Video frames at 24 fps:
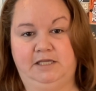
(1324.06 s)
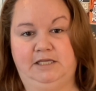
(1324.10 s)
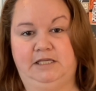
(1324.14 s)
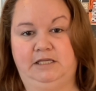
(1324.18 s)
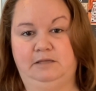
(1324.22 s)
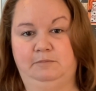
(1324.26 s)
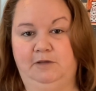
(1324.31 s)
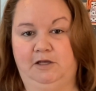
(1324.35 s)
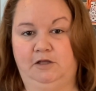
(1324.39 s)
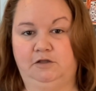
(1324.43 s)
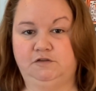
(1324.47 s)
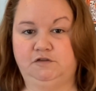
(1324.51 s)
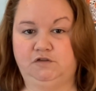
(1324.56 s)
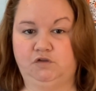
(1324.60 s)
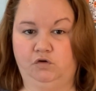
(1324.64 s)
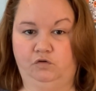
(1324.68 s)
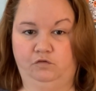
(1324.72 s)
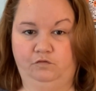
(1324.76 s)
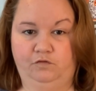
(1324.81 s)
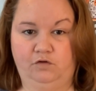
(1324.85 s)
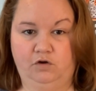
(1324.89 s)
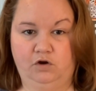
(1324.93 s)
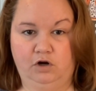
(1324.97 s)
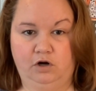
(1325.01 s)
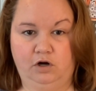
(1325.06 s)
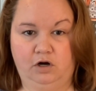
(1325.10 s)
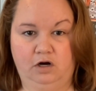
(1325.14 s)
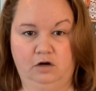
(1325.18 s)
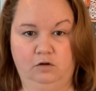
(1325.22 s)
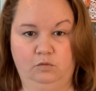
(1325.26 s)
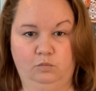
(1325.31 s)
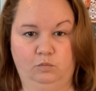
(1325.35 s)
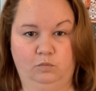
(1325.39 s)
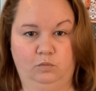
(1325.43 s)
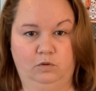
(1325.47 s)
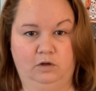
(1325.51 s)
email so
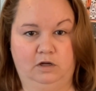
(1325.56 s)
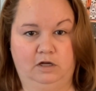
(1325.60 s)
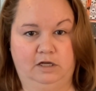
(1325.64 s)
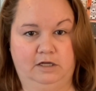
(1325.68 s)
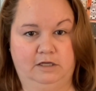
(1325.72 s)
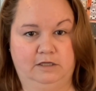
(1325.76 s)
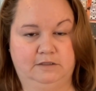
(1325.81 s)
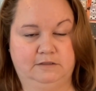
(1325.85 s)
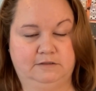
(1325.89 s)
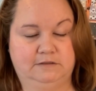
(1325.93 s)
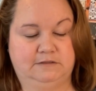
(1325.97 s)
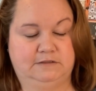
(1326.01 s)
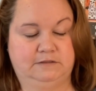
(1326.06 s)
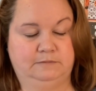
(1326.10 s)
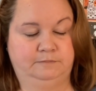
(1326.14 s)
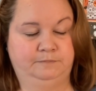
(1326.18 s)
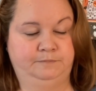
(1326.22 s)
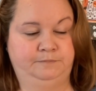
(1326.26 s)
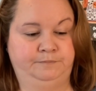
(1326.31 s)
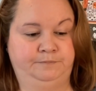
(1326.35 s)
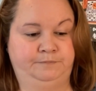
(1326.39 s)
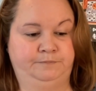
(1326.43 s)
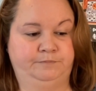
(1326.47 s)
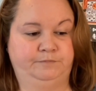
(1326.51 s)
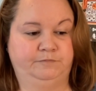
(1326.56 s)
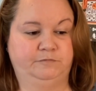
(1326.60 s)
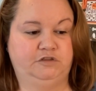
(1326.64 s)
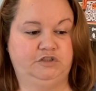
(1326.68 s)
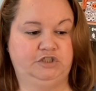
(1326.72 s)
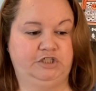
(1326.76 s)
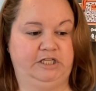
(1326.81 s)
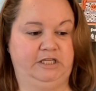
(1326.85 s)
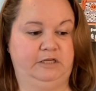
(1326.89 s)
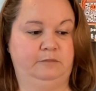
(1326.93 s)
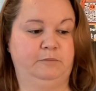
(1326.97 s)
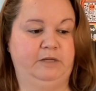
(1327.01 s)
far was
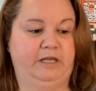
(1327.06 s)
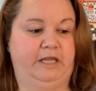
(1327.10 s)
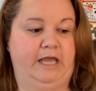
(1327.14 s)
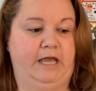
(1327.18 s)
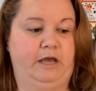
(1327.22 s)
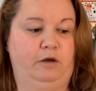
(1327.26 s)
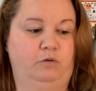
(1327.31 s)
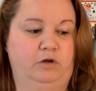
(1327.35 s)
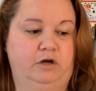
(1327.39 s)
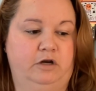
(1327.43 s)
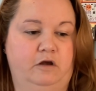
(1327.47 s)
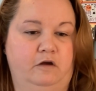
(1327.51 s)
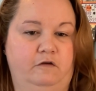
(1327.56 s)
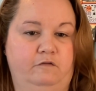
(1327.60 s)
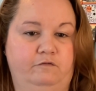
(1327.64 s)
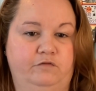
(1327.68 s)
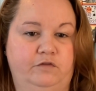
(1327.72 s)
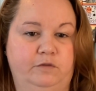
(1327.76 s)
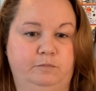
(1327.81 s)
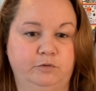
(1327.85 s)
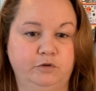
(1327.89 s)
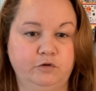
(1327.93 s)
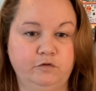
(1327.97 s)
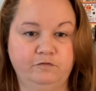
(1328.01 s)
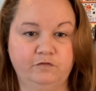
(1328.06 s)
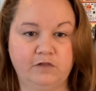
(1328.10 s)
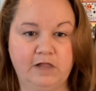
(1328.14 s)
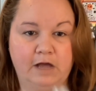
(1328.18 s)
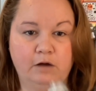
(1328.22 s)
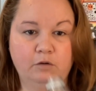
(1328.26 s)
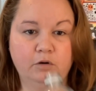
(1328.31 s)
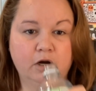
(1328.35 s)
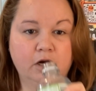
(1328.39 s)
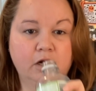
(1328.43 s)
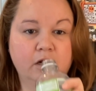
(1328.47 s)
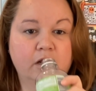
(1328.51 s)
Janine McGowan of the Blue
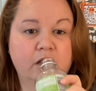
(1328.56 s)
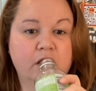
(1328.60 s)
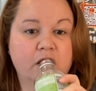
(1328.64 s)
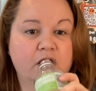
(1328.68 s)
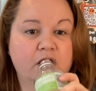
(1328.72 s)
Flower,